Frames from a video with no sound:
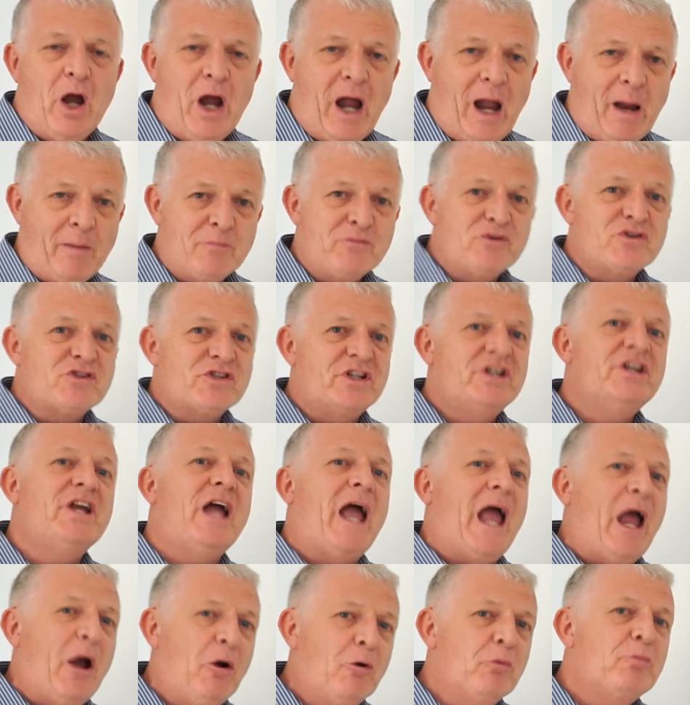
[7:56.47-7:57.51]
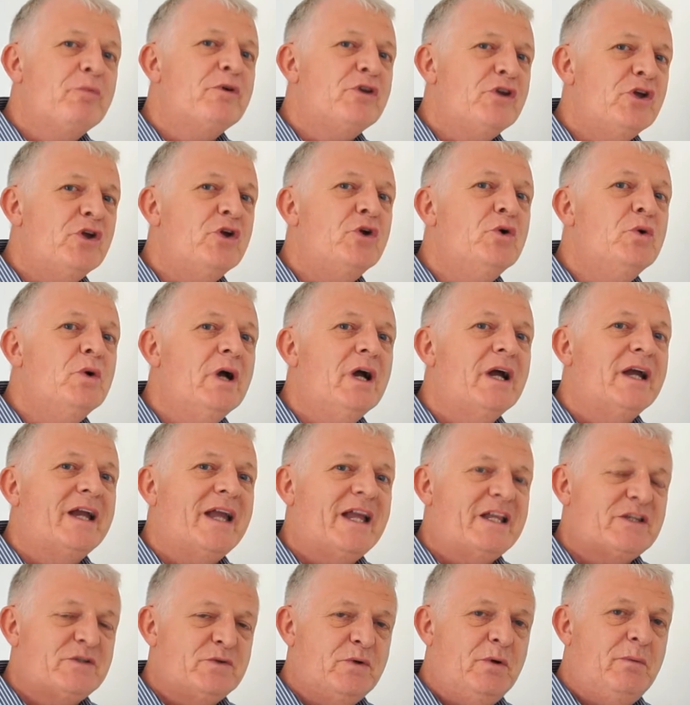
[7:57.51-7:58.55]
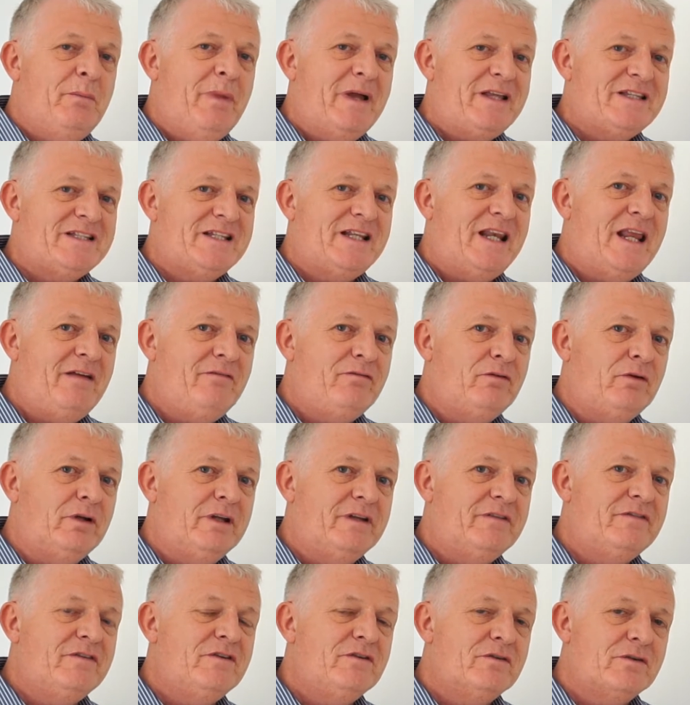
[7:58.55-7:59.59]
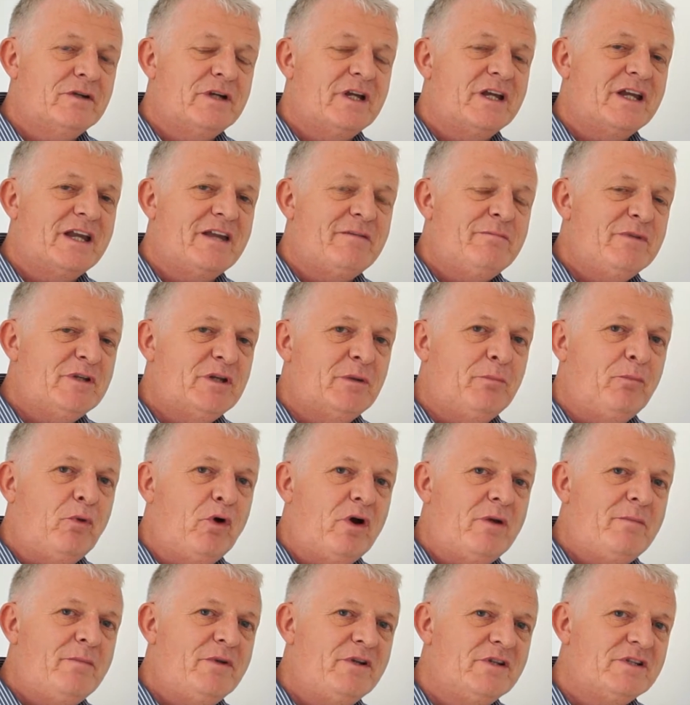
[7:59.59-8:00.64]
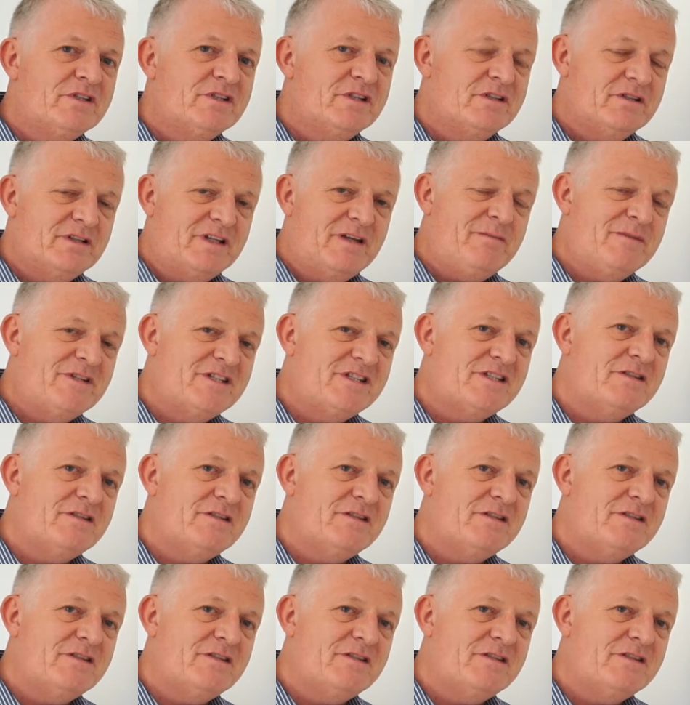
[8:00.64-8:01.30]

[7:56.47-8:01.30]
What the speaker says: I'm just going to help you get to a better level. If you can give me an appointment, give me